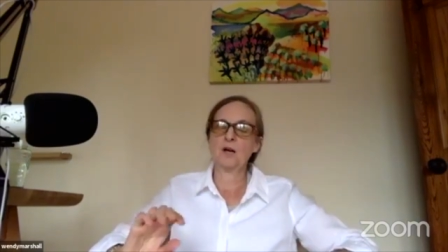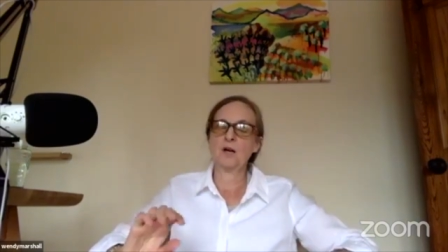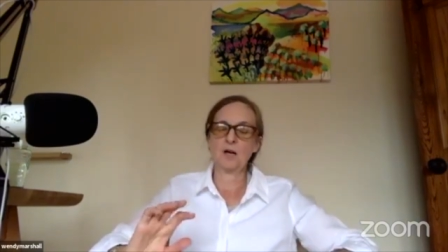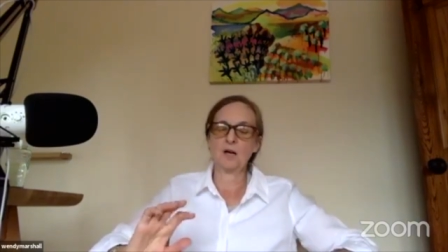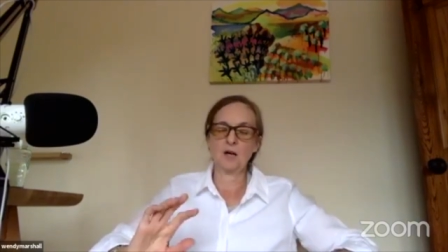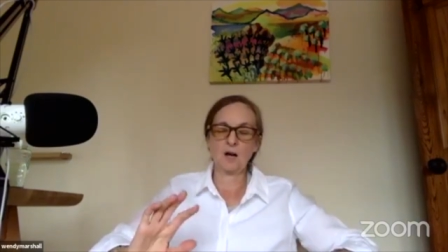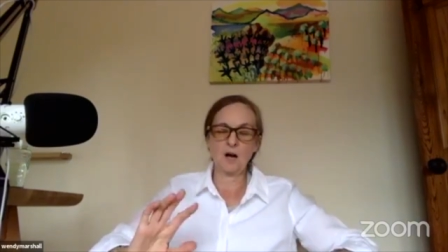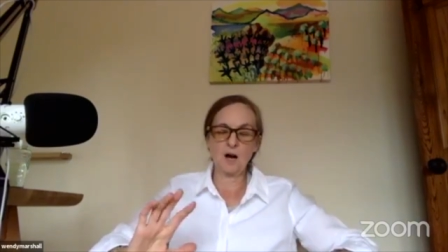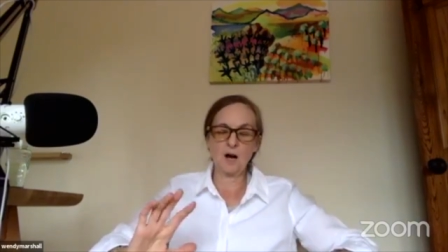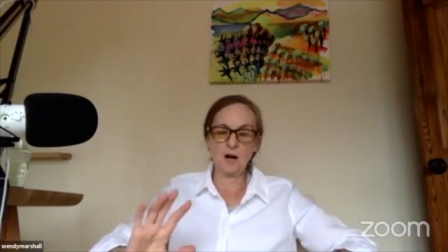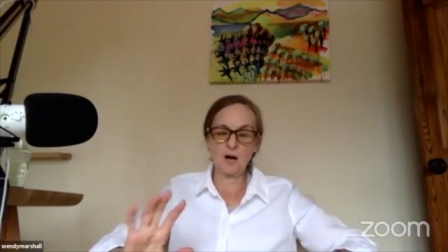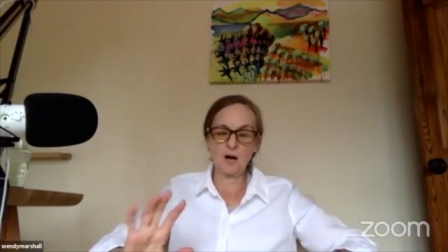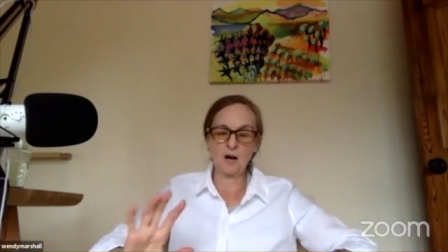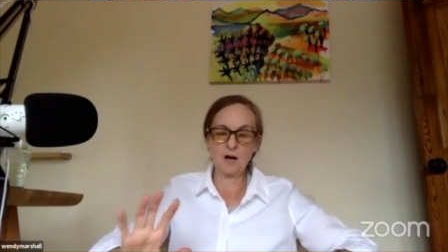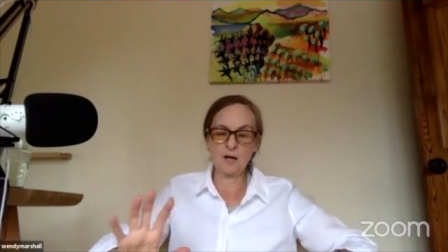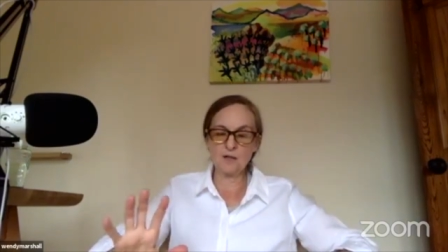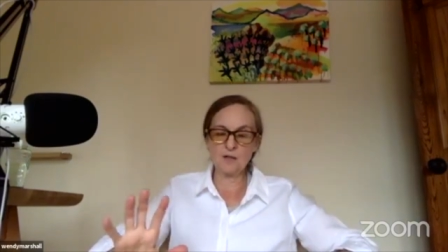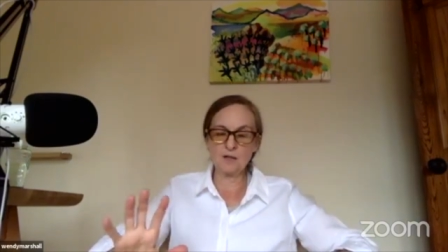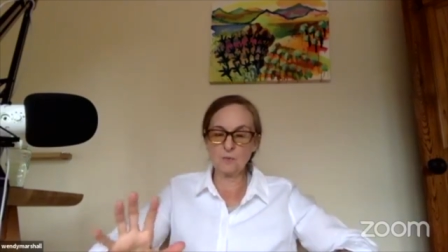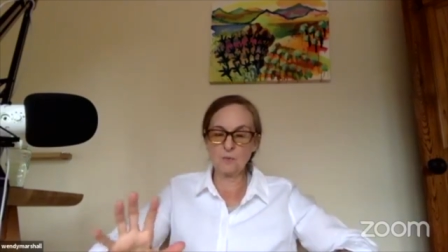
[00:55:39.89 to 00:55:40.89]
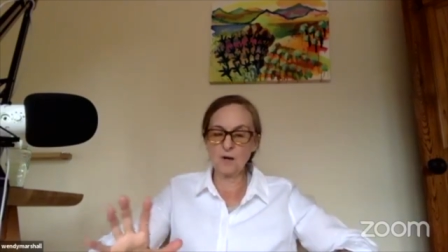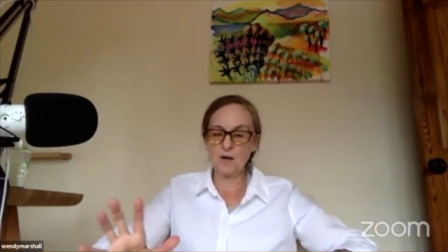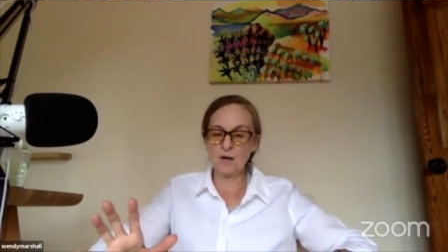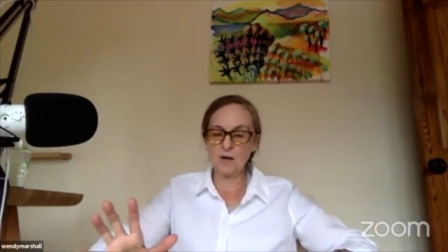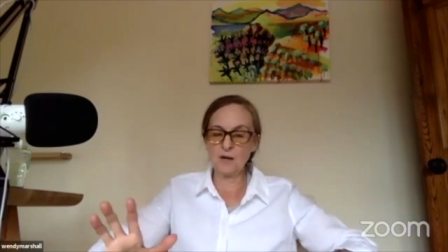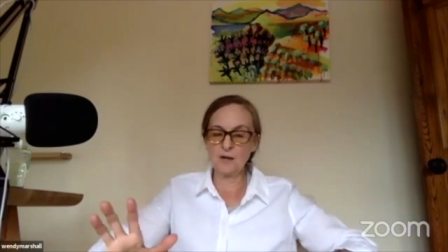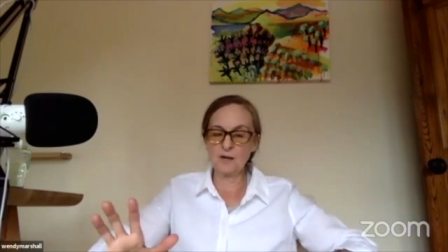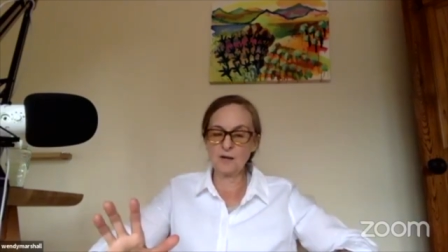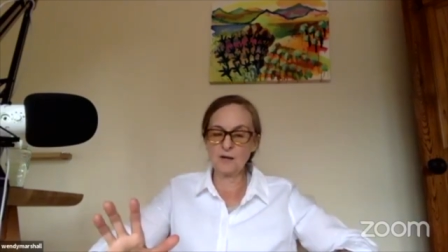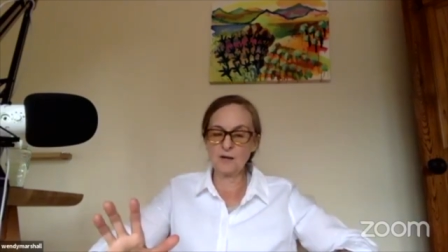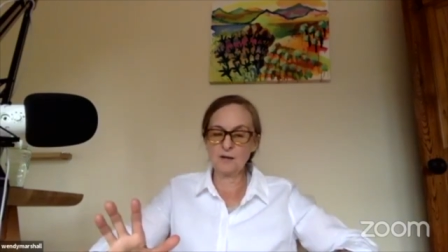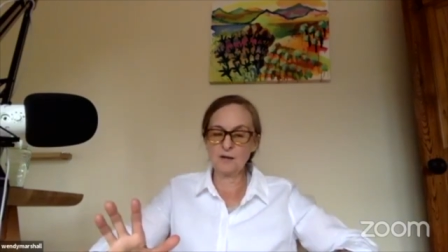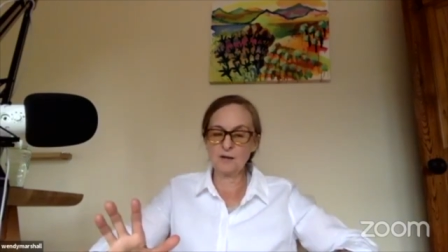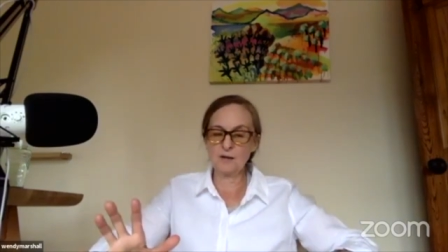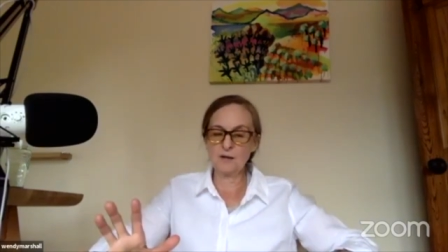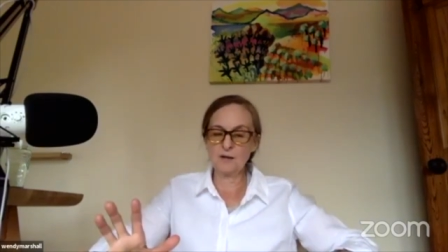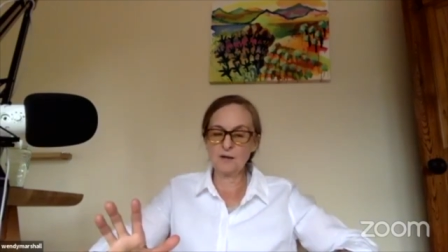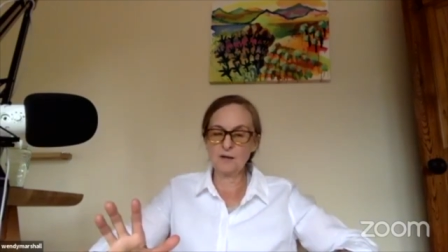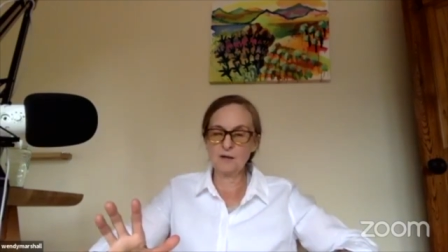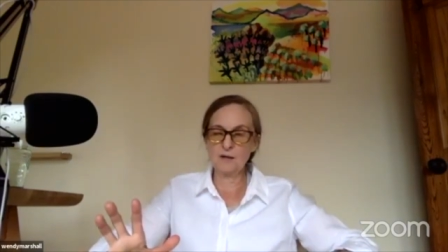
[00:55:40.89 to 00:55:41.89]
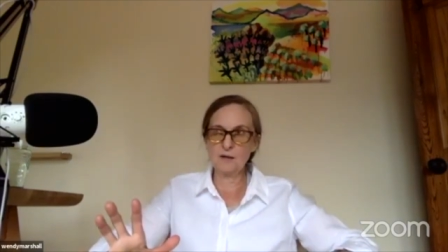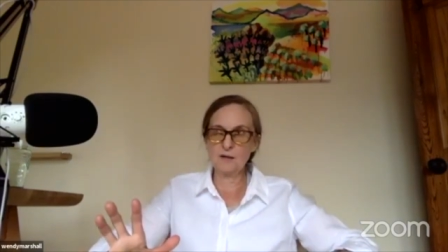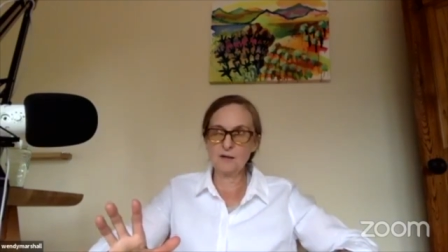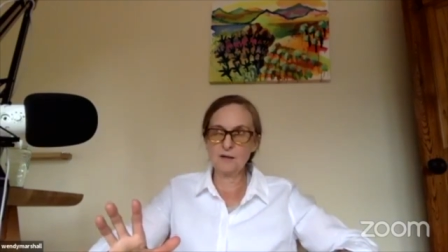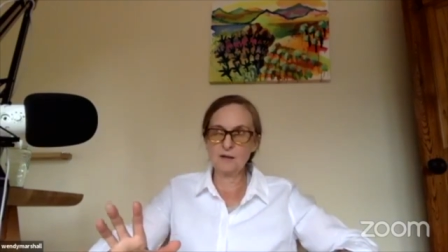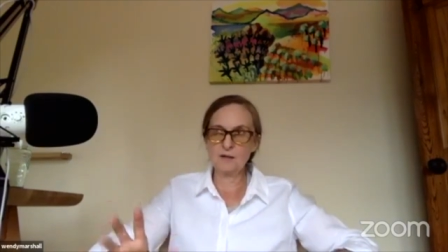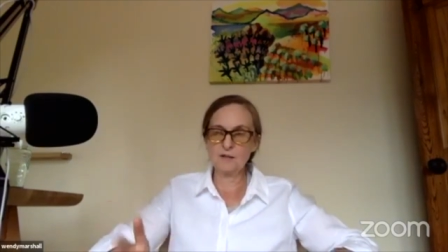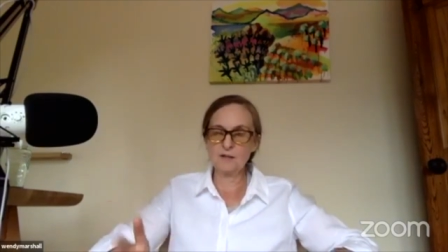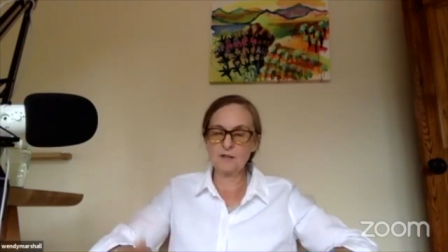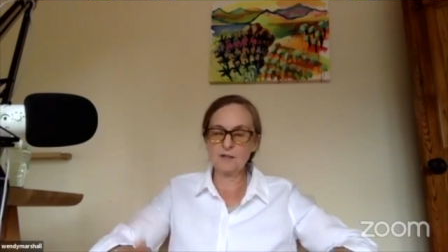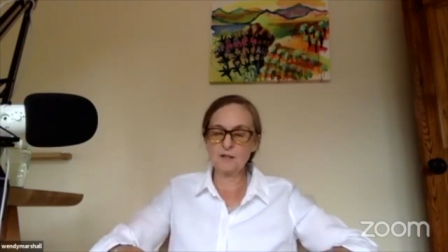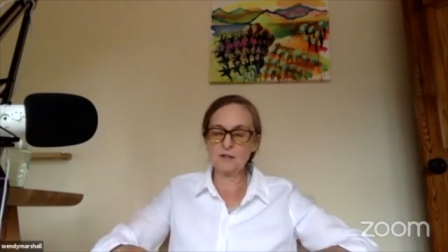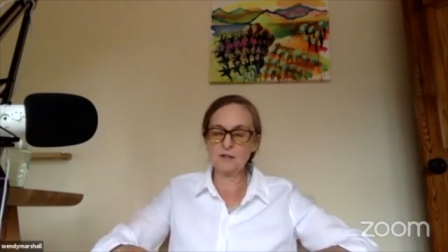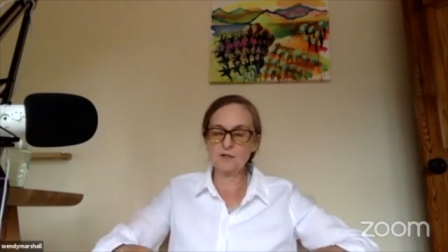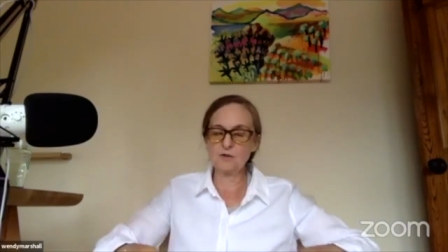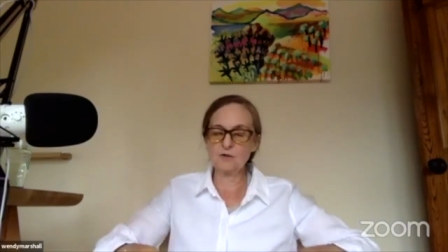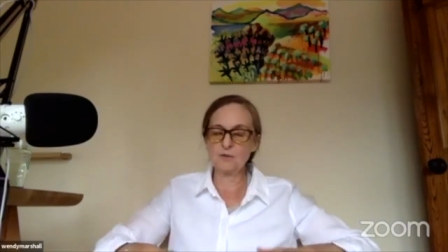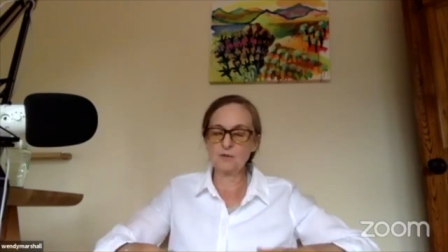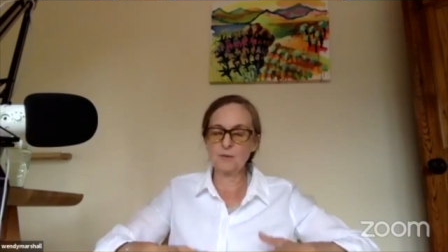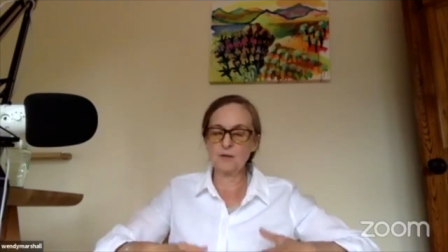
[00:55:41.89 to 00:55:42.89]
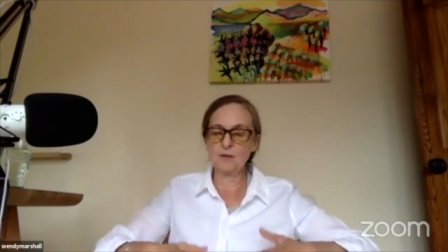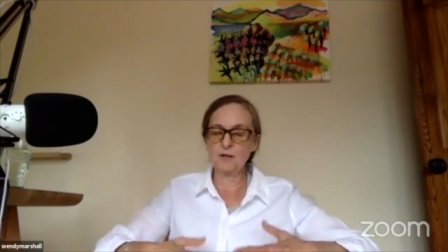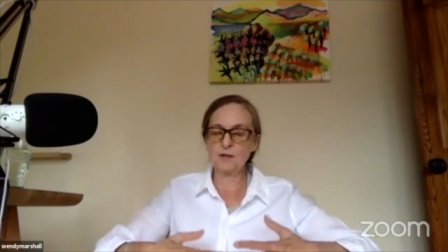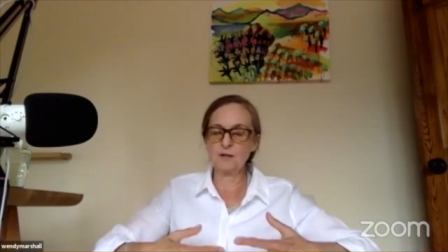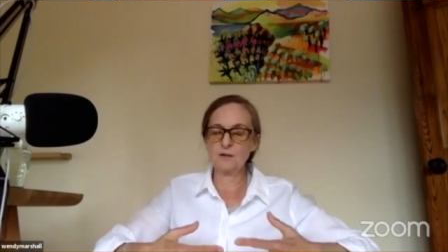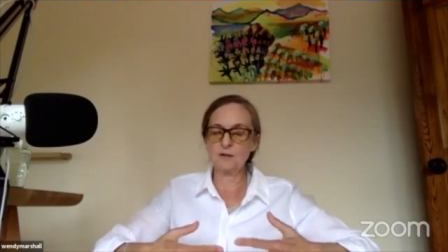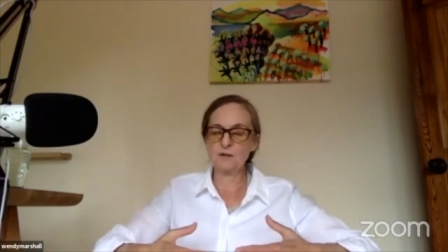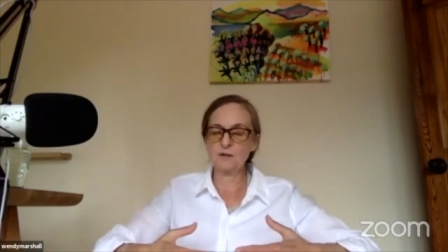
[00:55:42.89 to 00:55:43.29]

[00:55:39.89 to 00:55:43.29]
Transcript: and kind way. Say to your mind,